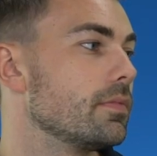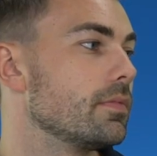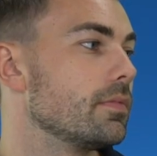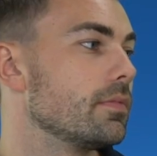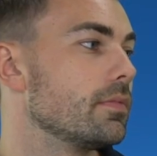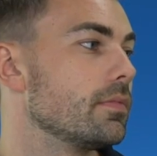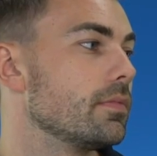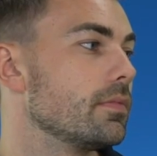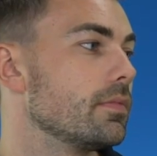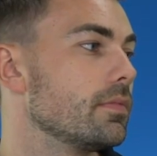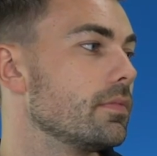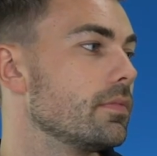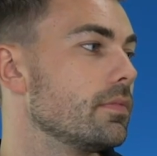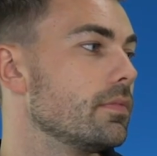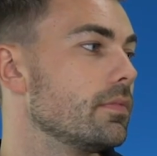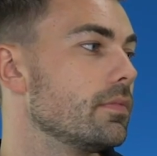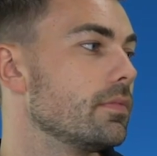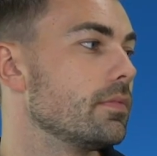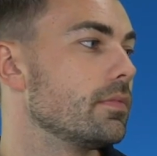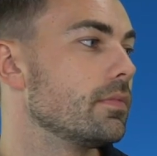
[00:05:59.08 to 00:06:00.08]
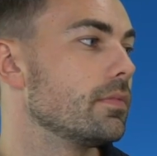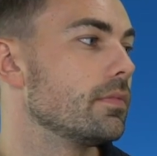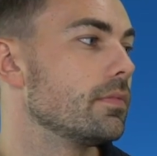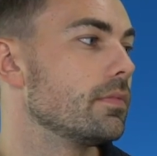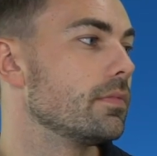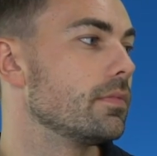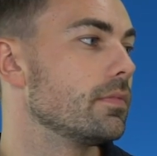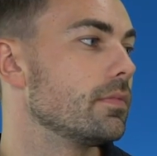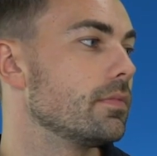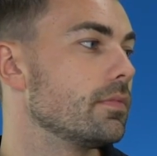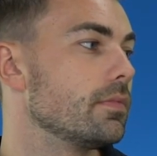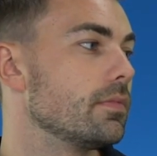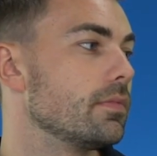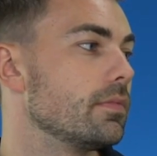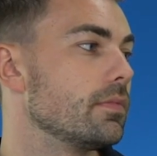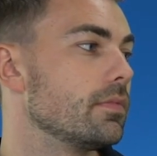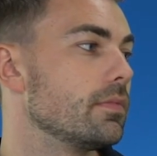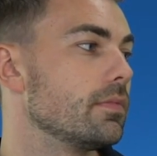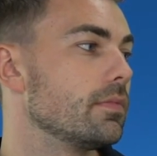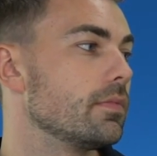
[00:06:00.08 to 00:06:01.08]

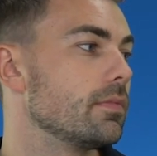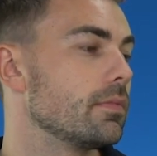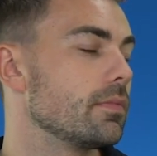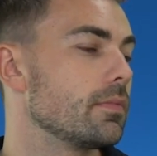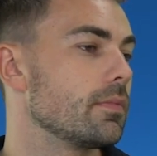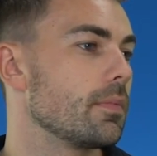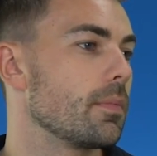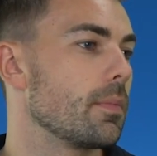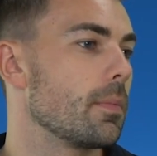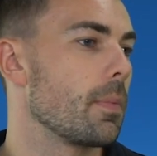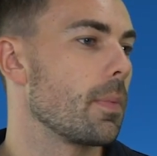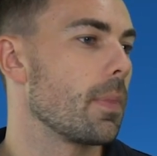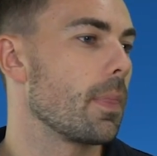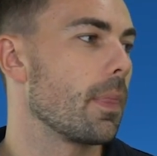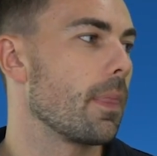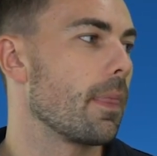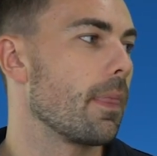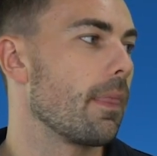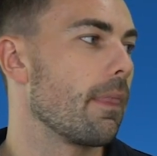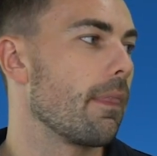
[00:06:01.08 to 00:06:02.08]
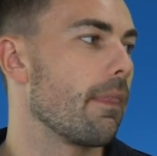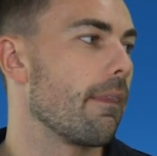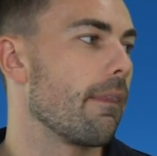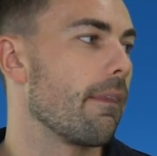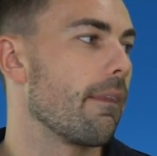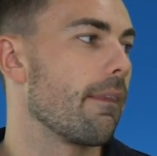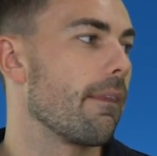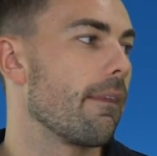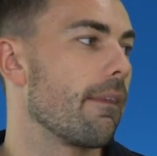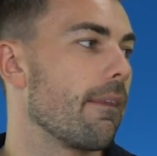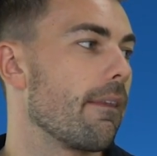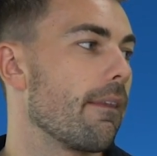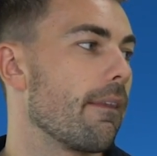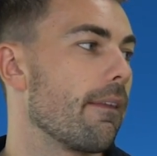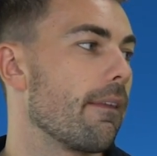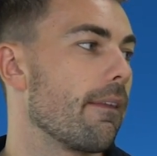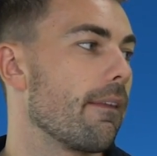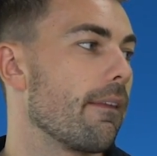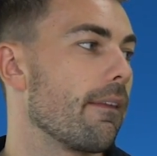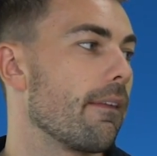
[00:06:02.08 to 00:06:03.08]

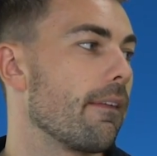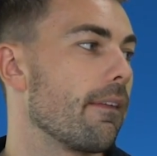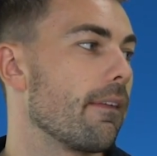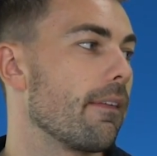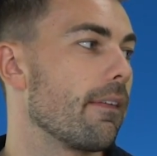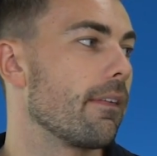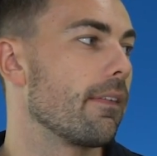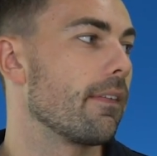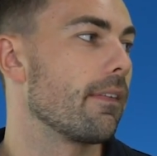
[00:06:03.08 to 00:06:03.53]
(not speaking)